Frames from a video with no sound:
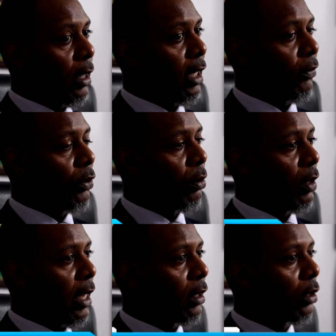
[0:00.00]
If you
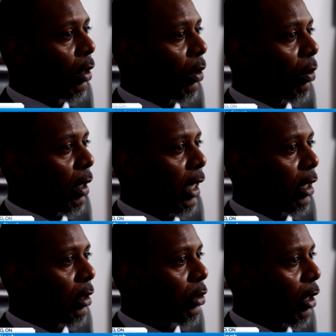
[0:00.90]
then go
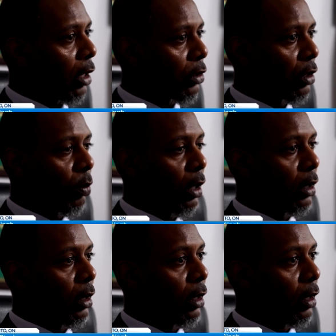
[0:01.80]
and charge
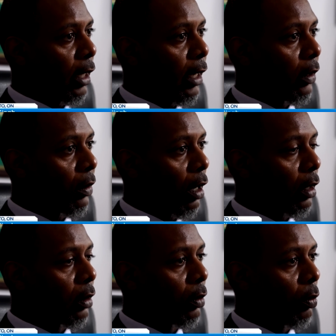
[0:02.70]
someone later
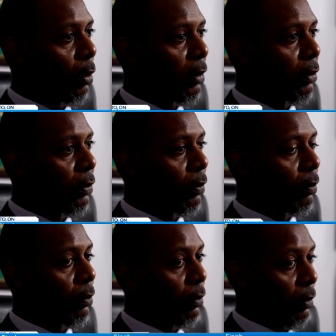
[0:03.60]
on with
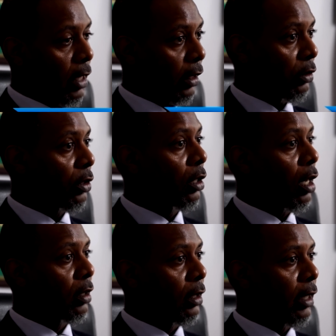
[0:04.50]
negligence
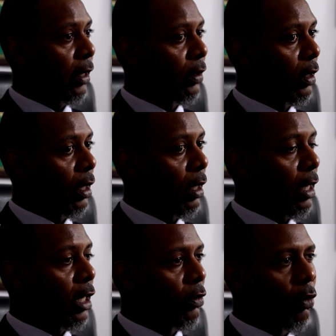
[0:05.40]
causing death,
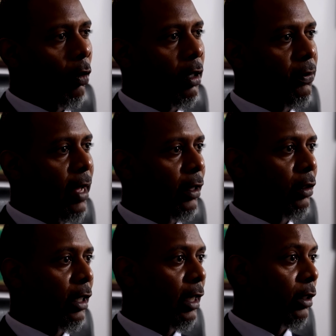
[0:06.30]
and you've already
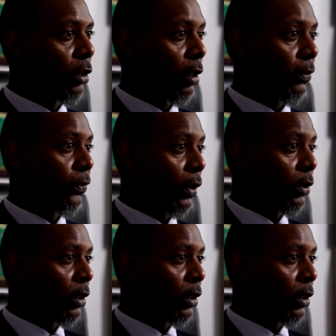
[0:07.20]
factored it into their first